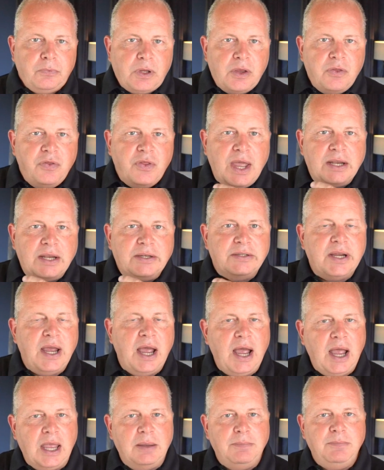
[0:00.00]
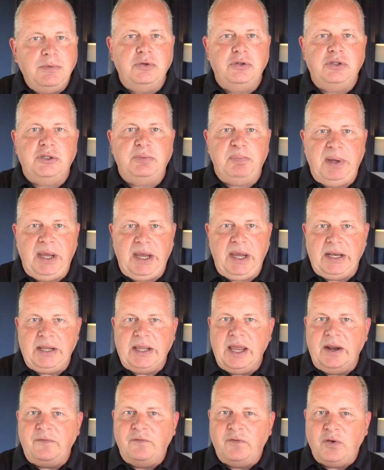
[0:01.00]
that time you spend,
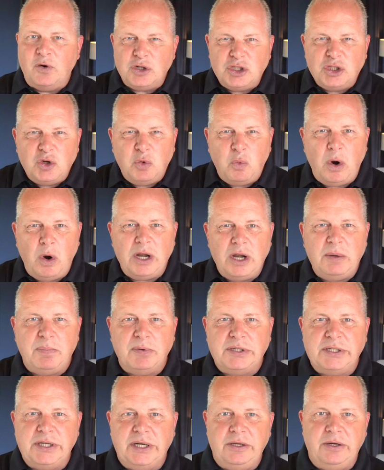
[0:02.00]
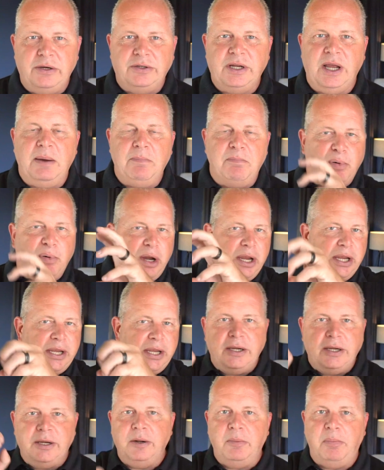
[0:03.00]
that first 20% of your time
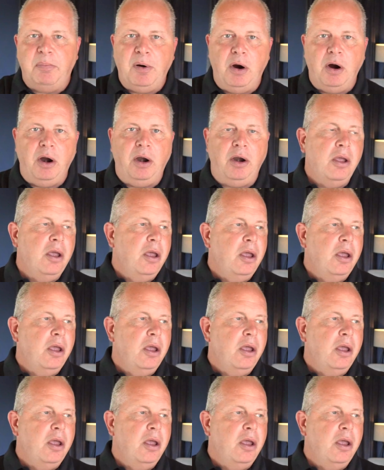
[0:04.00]
breaking it apart,